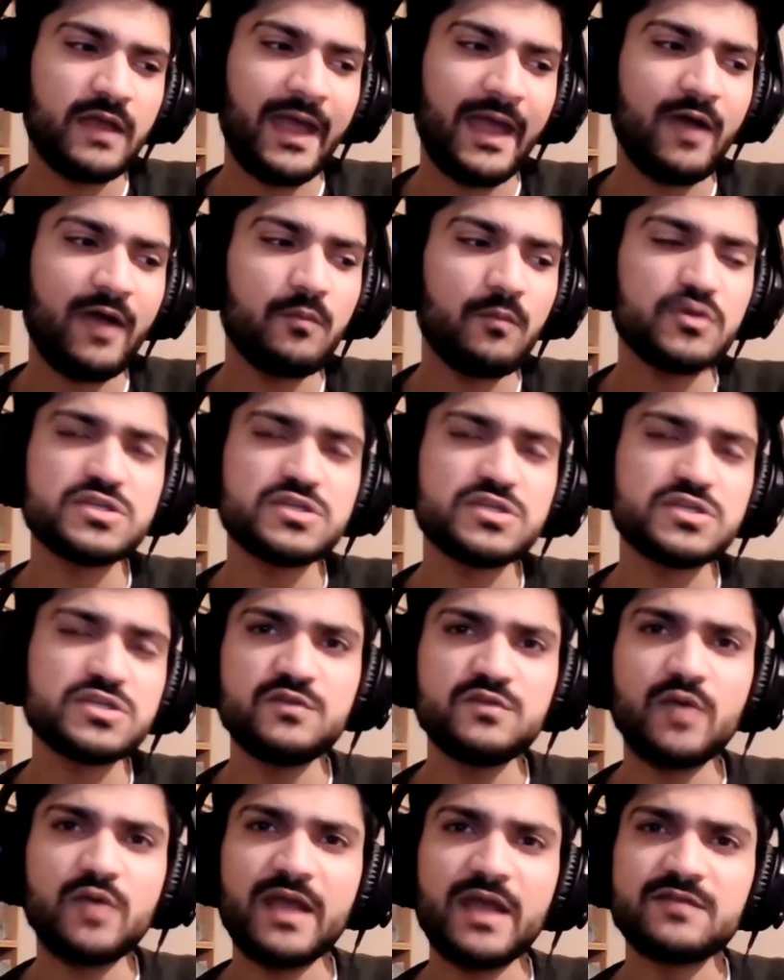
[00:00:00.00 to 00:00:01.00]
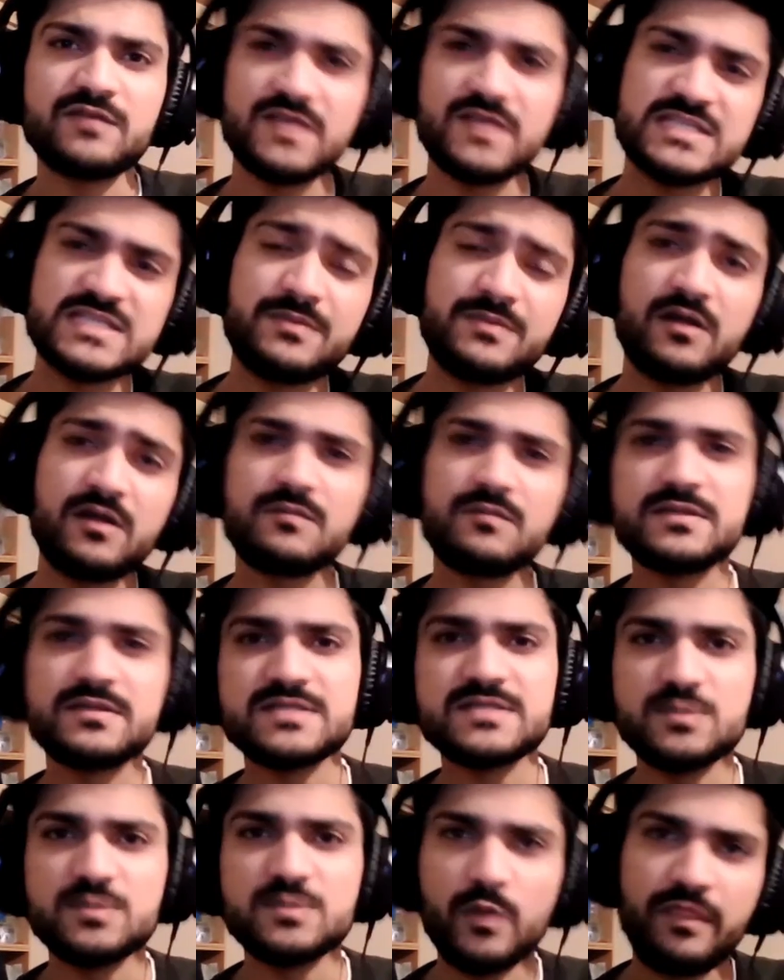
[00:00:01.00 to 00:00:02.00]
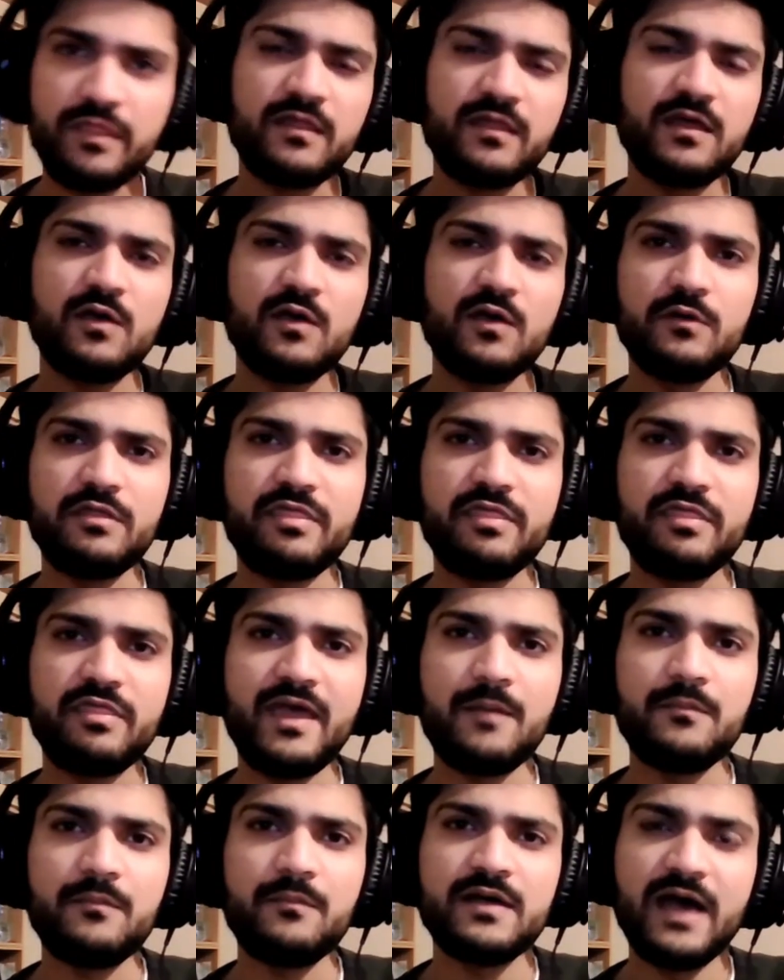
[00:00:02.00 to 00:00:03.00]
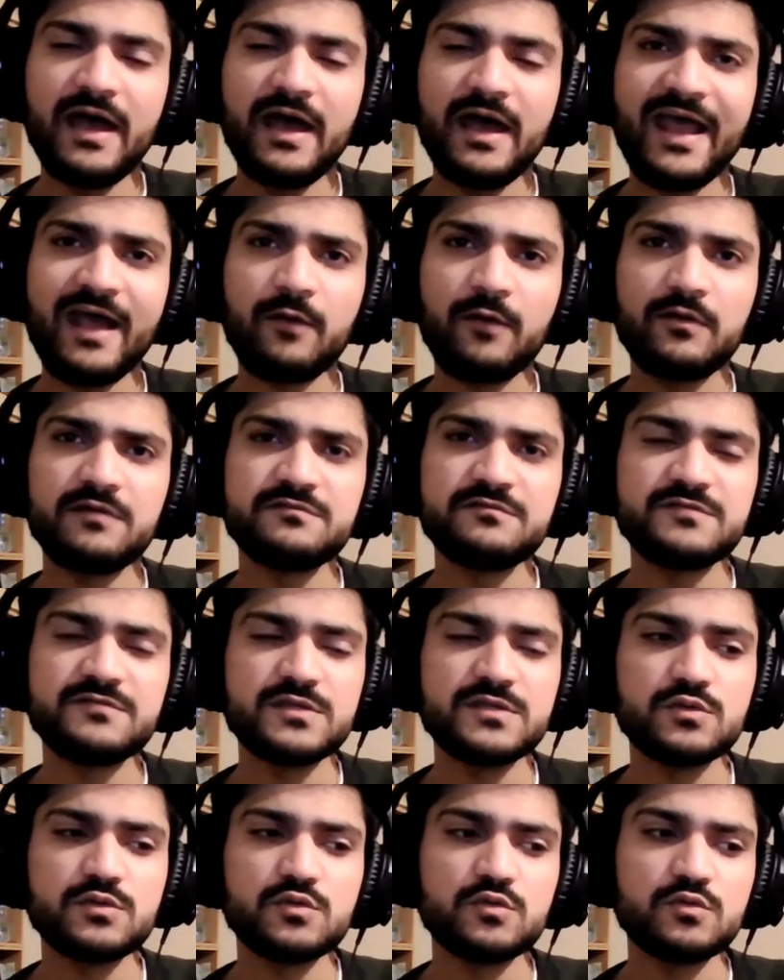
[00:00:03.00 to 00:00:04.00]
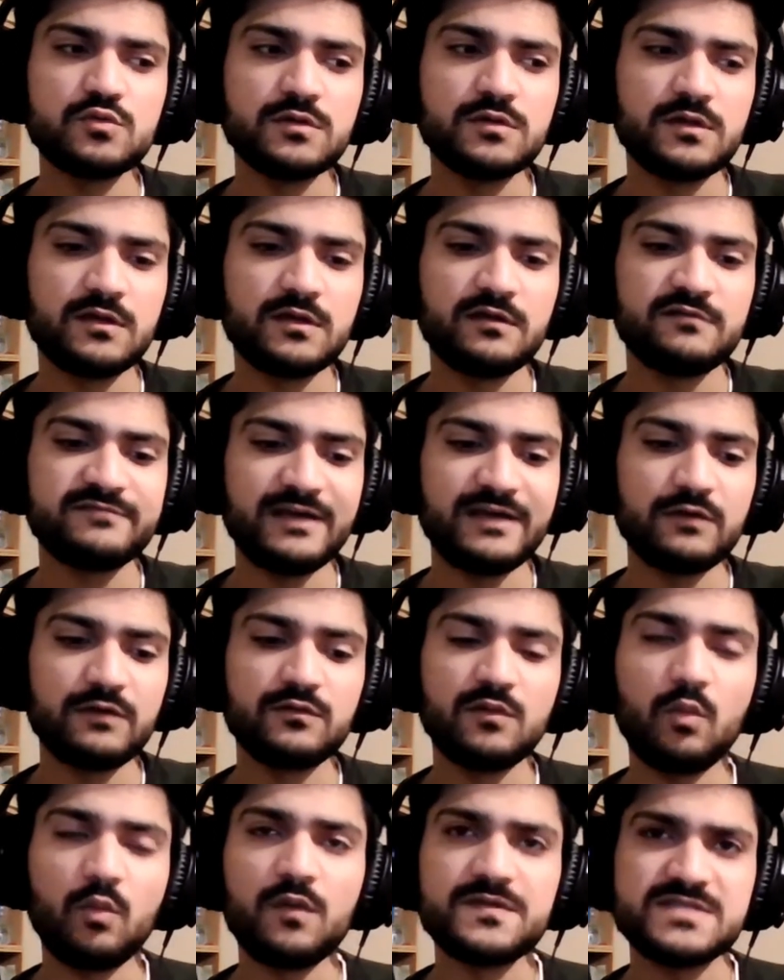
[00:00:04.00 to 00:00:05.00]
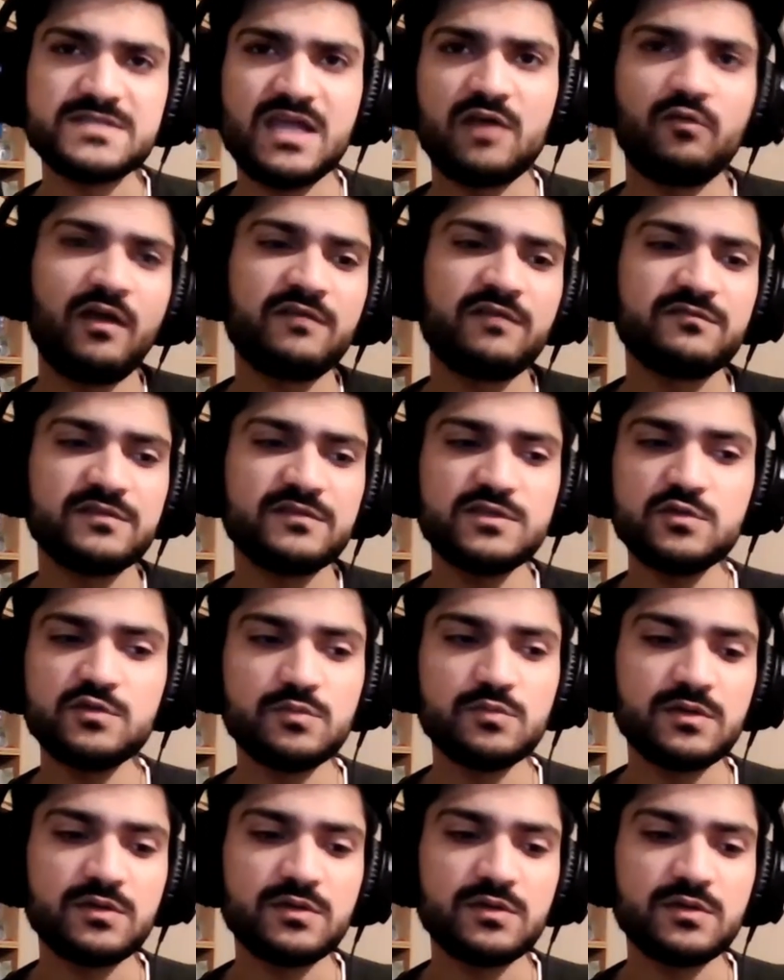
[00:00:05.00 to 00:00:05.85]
How much have you kind of experimented with them, and how have you found the ones that are right for you?